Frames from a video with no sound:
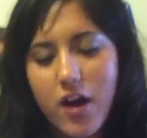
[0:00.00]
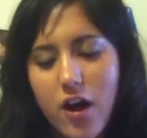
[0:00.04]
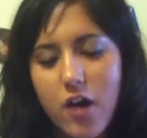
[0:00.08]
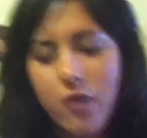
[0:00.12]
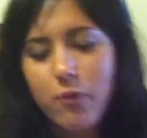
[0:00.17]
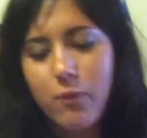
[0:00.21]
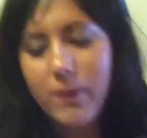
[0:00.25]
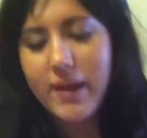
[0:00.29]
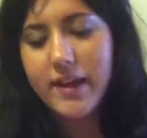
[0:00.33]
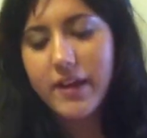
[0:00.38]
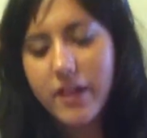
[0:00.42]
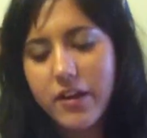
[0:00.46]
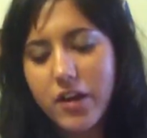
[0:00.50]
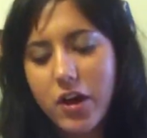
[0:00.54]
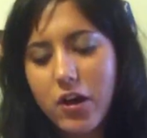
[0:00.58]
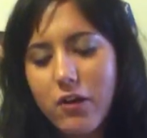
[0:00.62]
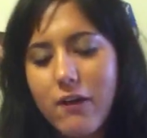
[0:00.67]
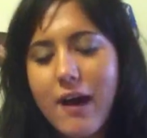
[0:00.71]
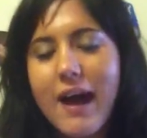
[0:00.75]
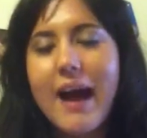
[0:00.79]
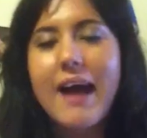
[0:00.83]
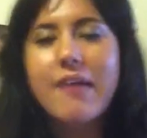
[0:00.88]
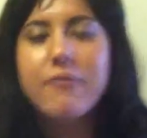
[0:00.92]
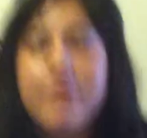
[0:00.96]
A week
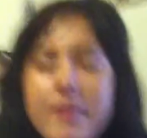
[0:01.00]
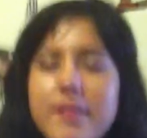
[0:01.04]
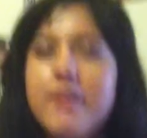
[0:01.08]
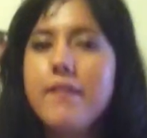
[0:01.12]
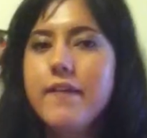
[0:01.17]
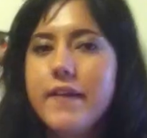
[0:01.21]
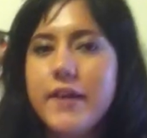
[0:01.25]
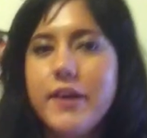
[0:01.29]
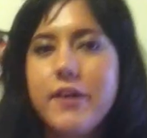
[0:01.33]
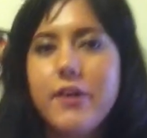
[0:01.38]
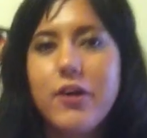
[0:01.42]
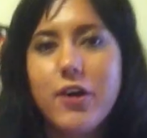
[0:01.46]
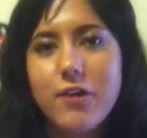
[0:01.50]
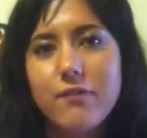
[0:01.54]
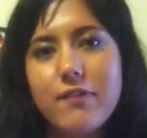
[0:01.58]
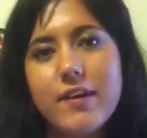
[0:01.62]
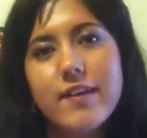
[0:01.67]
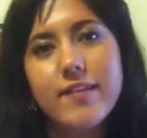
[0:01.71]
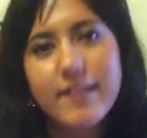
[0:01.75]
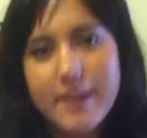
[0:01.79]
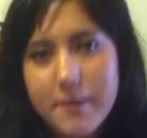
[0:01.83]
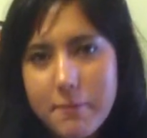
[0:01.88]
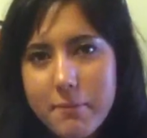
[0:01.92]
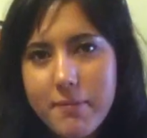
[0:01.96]
ago, I was a little
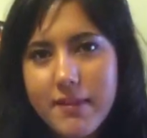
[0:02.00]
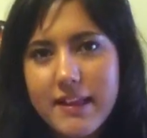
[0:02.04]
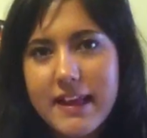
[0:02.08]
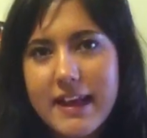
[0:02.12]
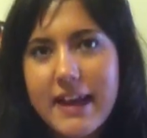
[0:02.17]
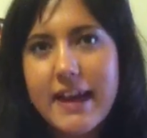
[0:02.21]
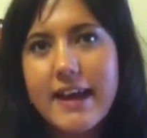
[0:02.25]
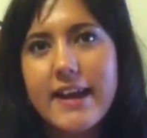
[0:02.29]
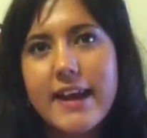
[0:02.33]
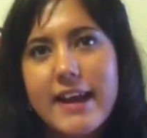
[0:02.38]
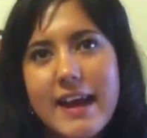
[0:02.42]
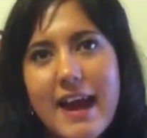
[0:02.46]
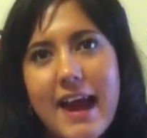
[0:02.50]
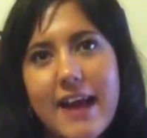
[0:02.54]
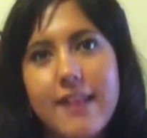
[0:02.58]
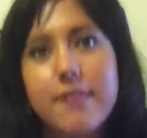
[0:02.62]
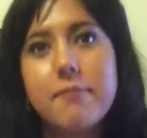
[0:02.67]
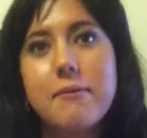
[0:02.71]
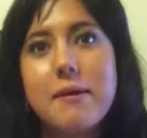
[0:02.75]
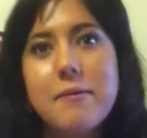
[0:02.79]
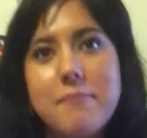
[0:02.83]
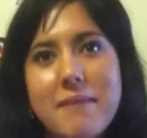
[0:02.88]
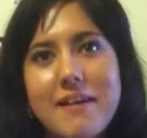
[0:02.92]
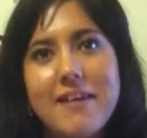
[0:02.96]
over tipsy and I
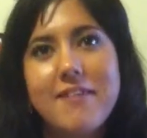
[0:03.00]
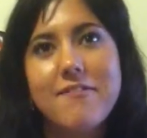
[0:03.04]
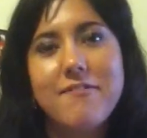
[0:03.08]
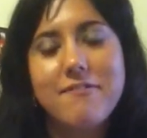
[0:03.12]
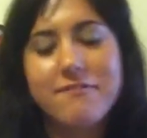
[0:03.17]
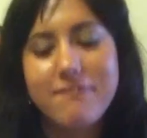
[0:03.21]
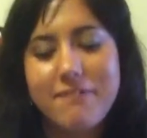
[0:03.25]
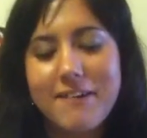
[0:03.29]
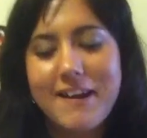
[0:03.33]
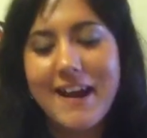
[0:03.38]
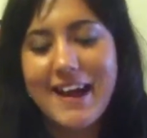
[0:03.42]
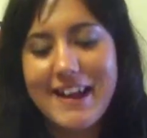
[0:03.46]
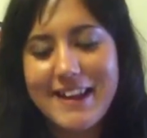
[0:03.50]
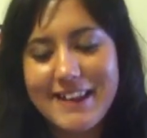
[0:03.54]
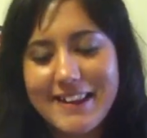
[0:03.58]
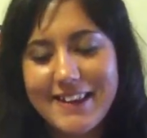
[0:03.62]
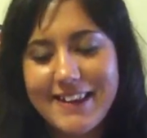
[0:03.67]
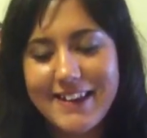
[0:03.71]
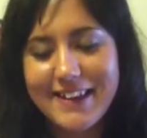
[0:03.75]
asked my male friend